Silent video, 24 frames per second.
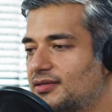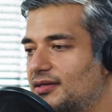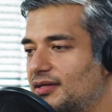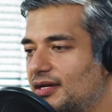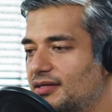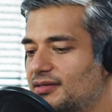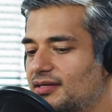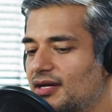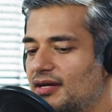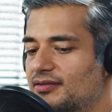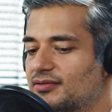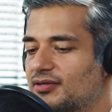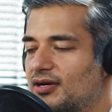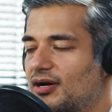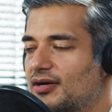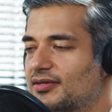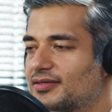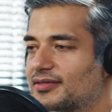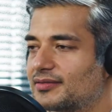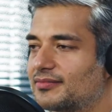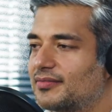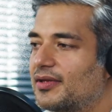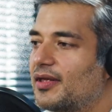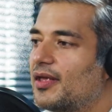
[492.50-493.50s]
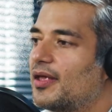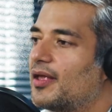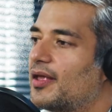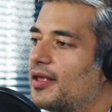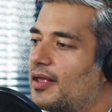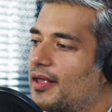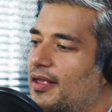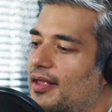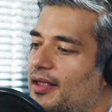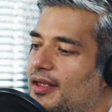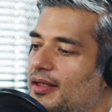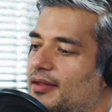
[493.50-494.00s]
That sounds awesome.
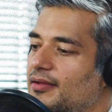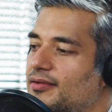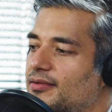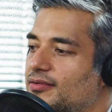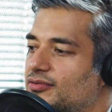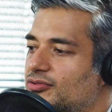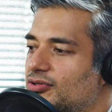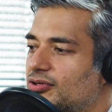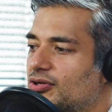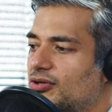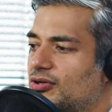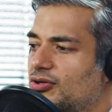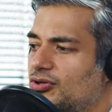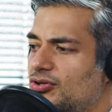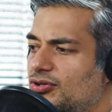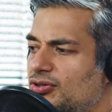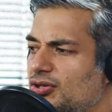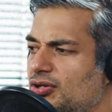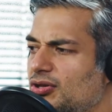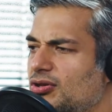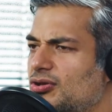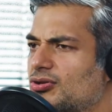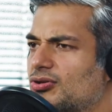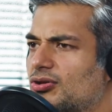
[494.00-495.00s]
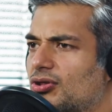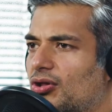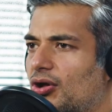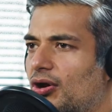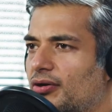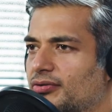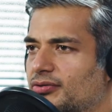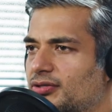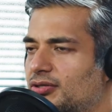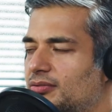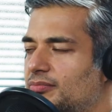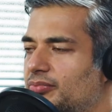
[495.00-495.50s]
And so you think your
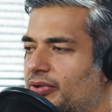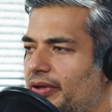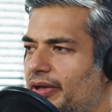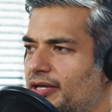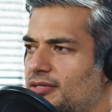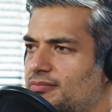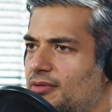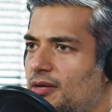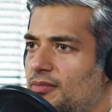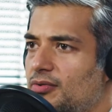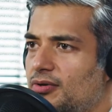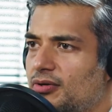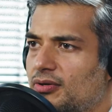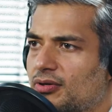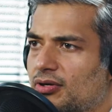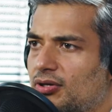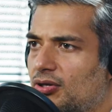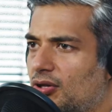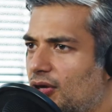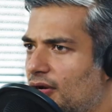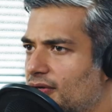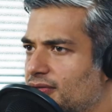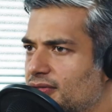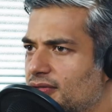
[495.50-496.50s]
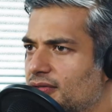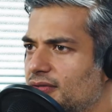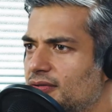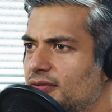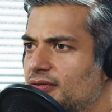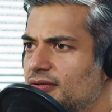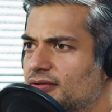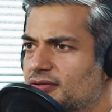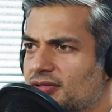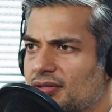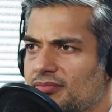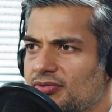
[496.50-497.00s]
long-term plans maybe to go to law
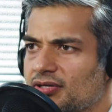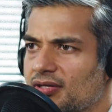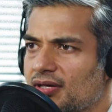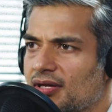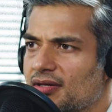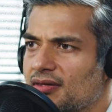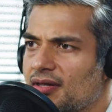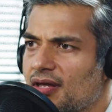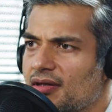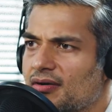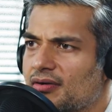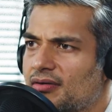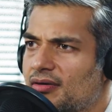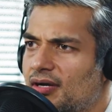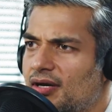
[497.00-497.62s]
school or something like that, or